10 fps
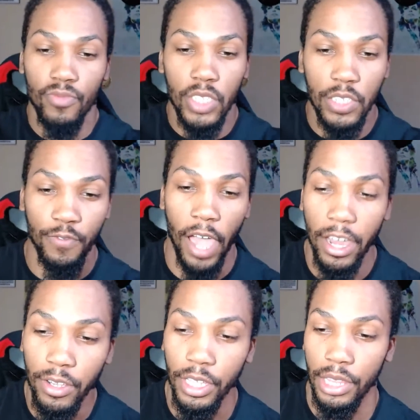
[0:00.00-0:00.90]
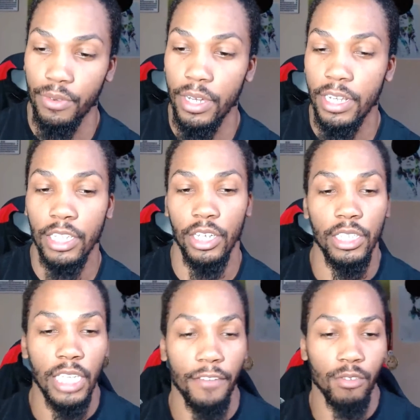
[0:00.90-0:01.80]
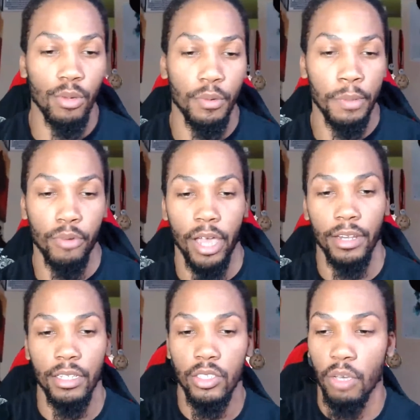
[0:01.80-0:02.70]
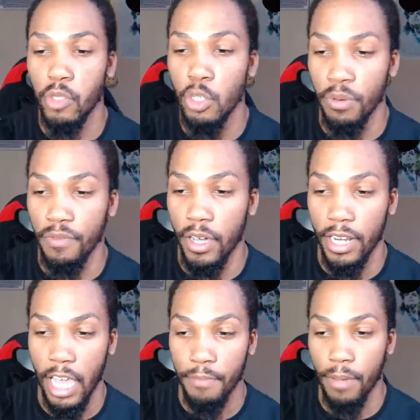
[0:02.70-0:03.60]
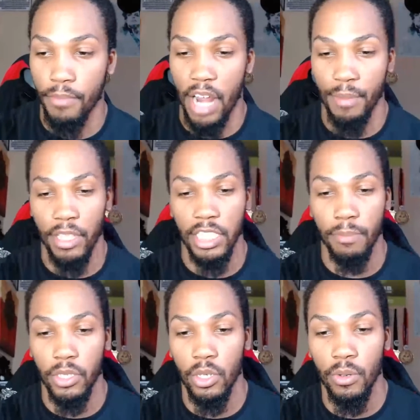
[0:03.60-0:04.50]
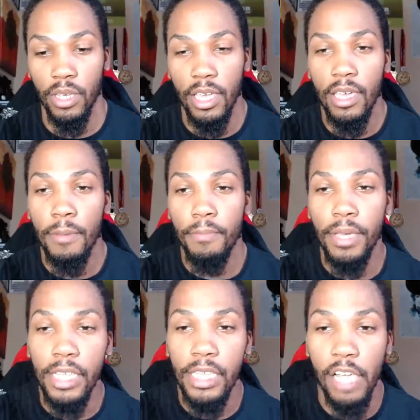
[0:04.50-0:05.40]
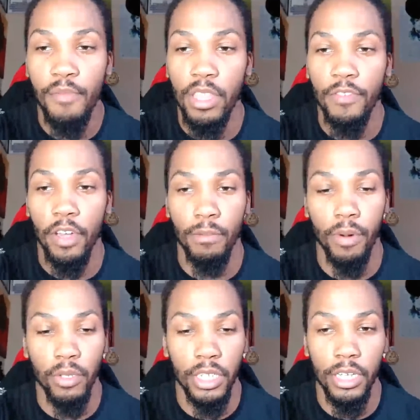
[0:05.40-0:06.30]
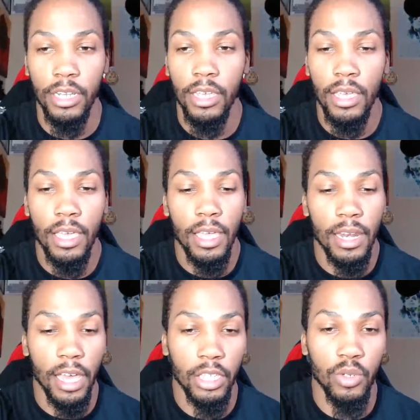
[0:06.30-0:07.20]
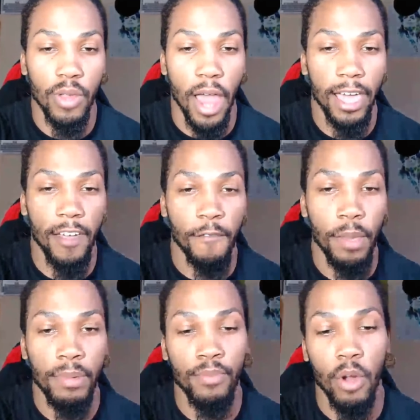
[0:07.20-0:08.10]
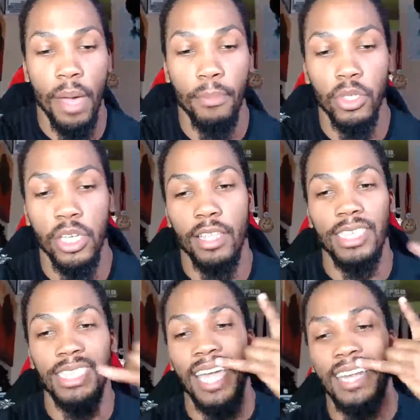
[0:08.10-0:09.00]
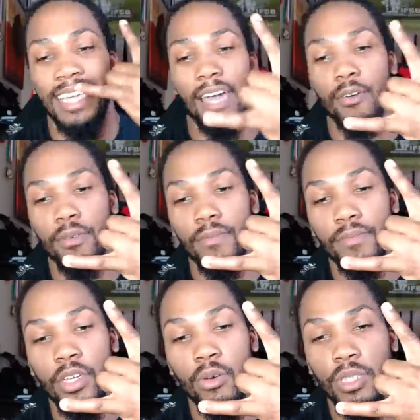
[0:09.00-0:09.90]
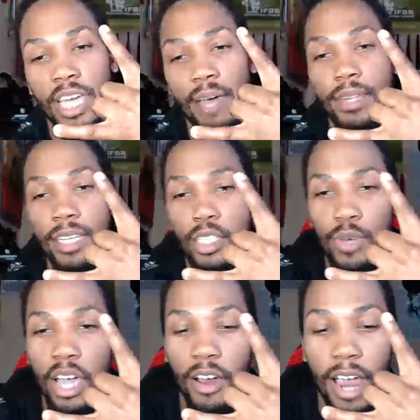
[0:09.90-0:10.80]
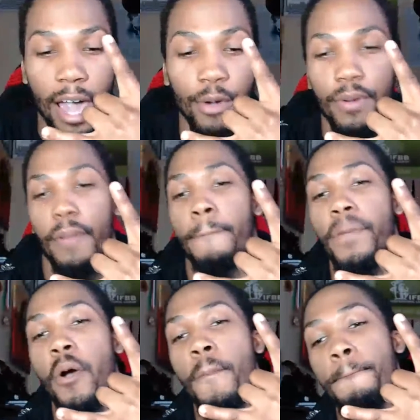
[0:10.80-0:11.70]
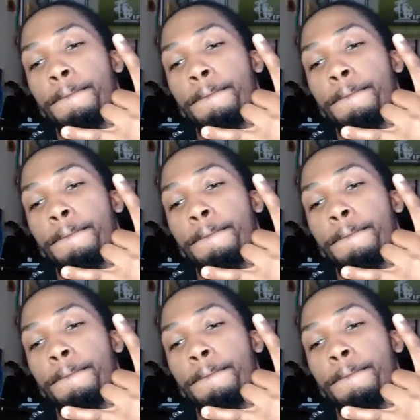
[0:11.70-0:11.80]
it's finally 3 digits after we rebranded. So I'm super fucking happy, proud about this episode. Peace, love, motherfucking protein. Natural IFBB Pro Map, which is signing out. You know what time it is. We are out. Boom.